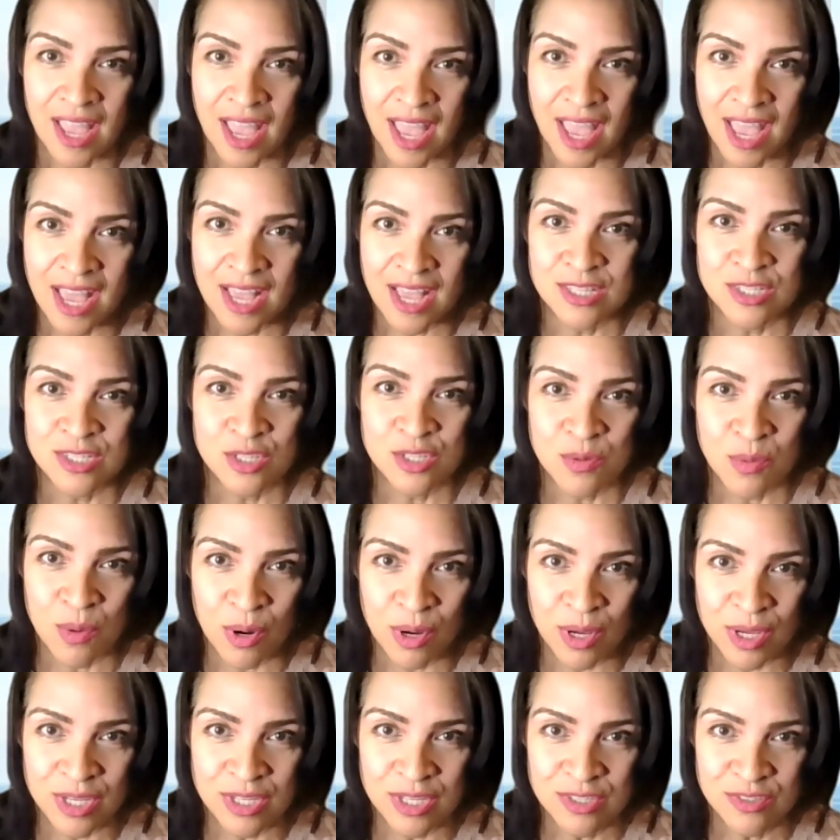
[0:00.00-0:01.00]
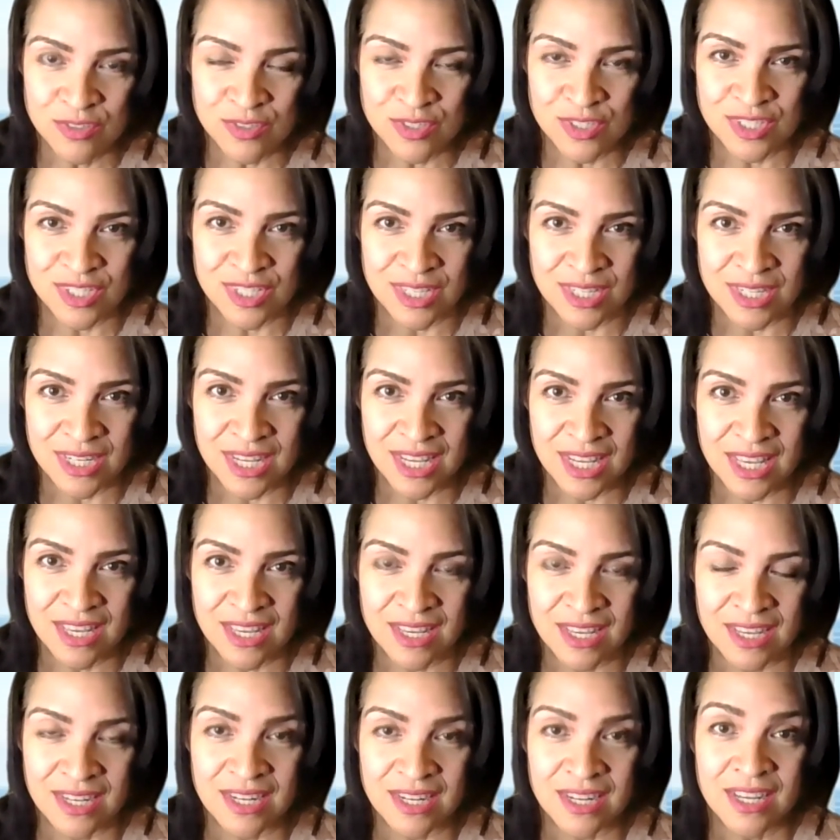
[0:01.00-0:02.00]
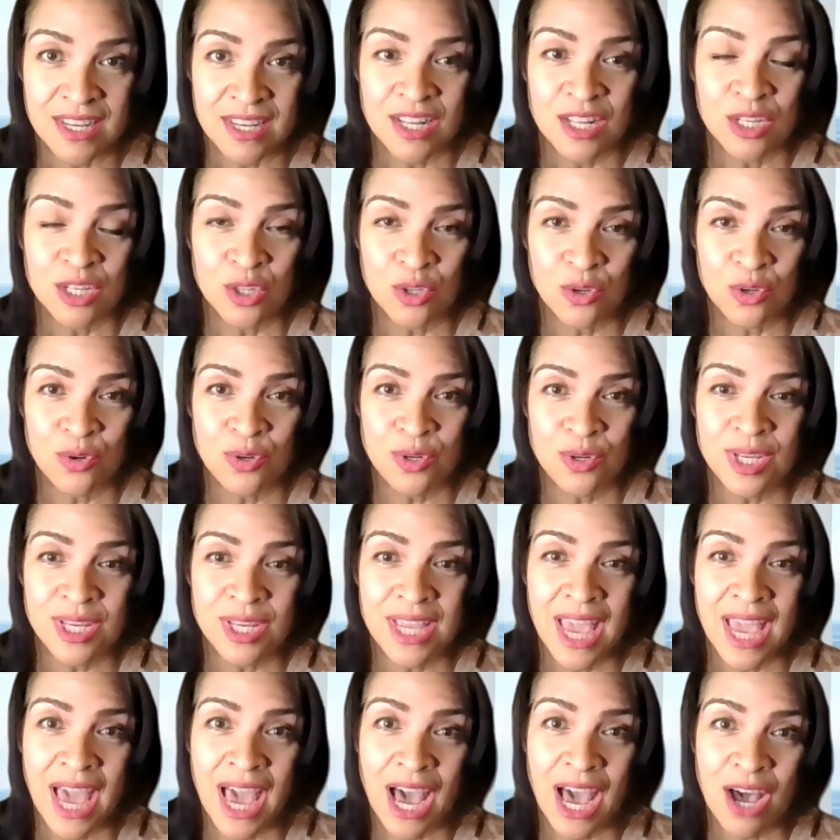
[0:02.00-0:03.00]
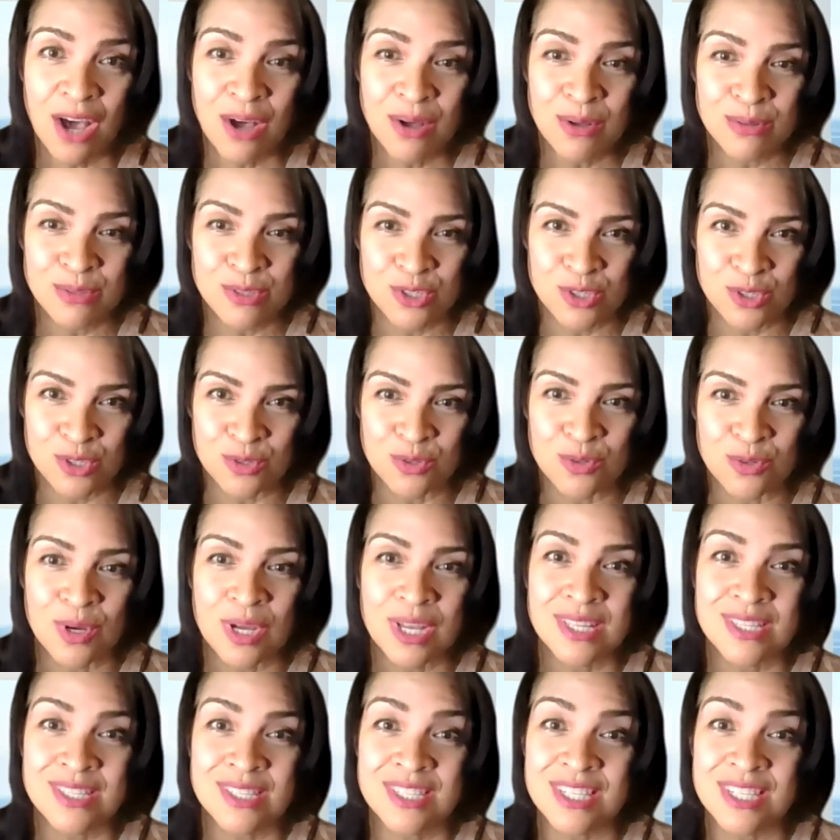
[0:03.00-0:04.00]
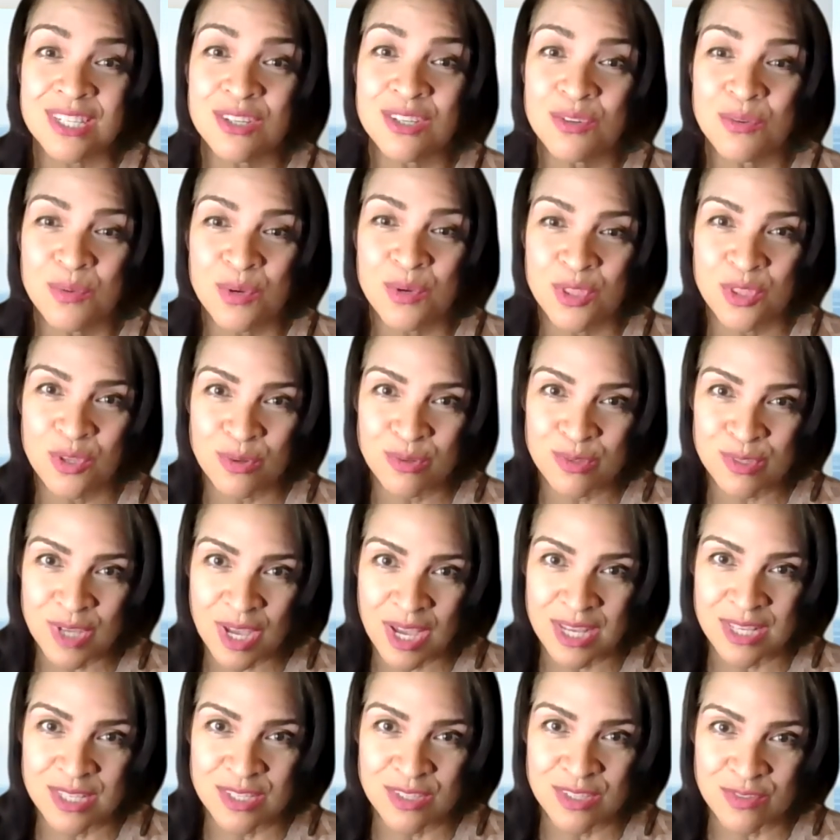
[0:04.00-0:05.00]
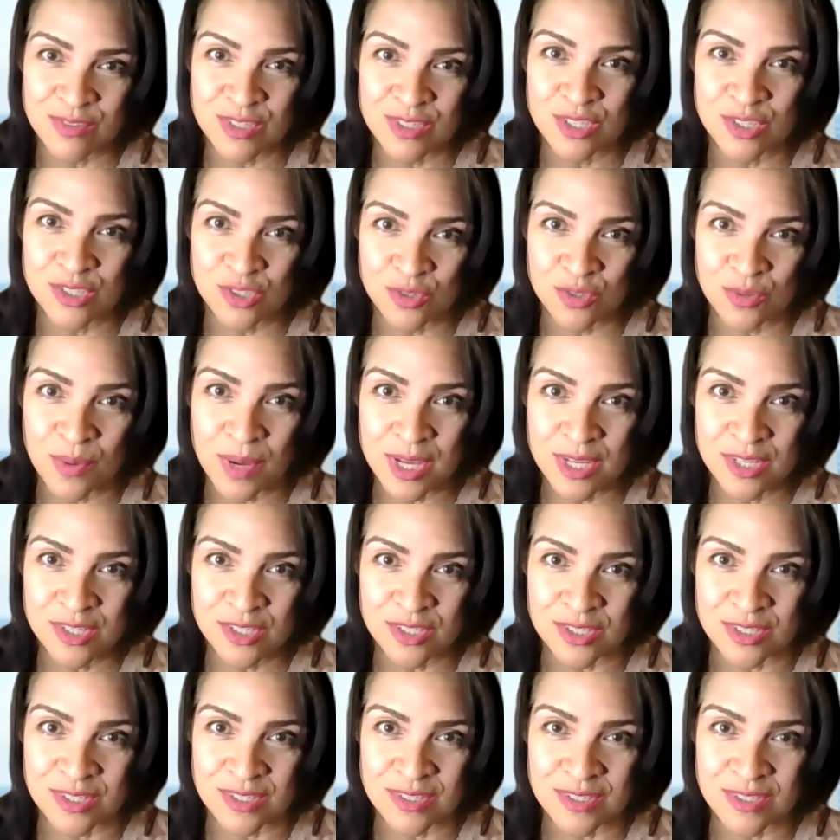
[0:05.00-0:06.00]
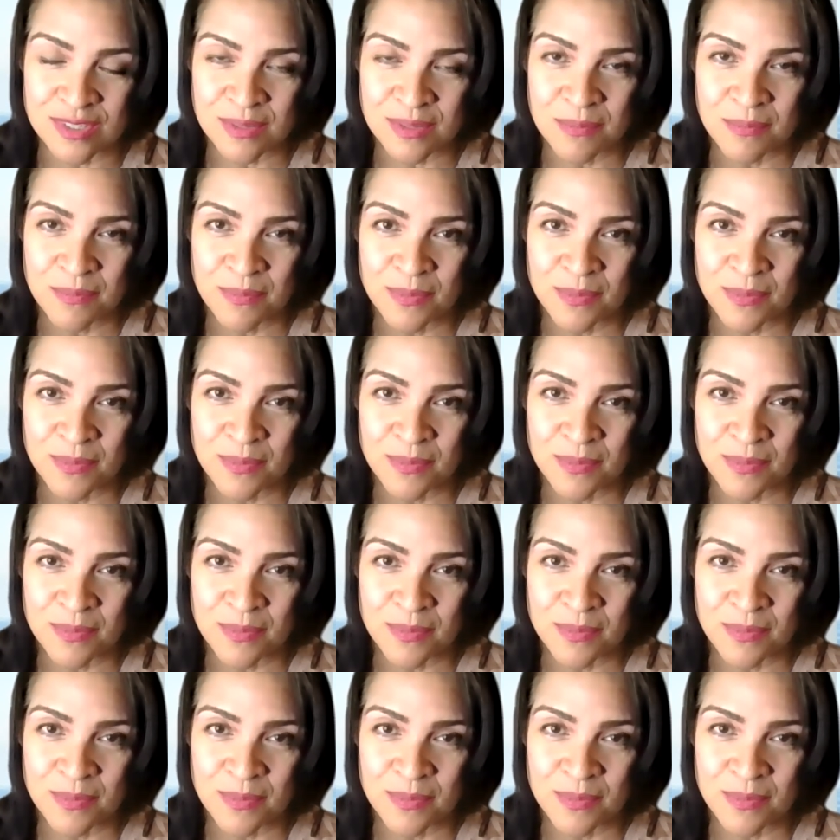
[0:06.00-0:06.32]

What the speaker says: and you are interested in learning how to deal with those kinds of situations,